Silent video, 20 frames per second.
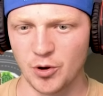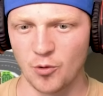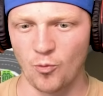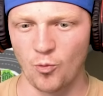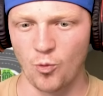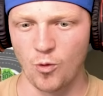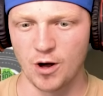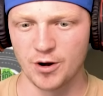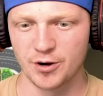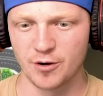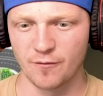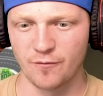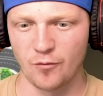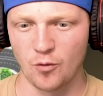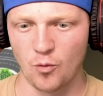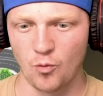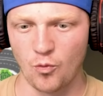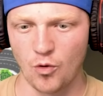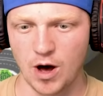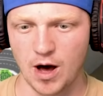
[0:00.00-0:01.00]
The
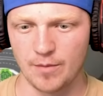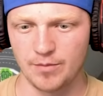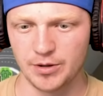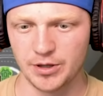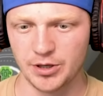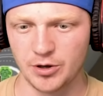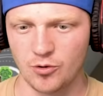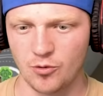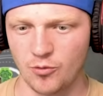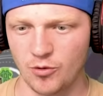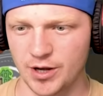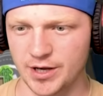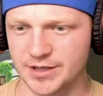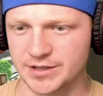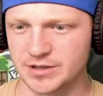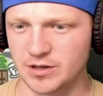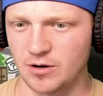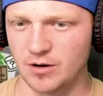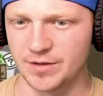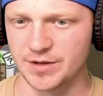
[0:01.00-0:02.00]
wonderful Wobbly
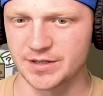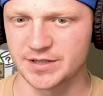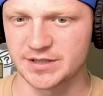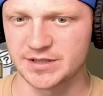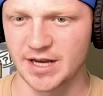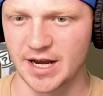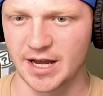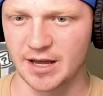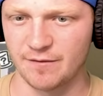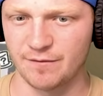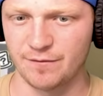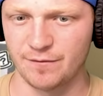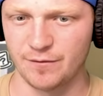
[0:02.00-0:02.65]
Quiz on the 2nd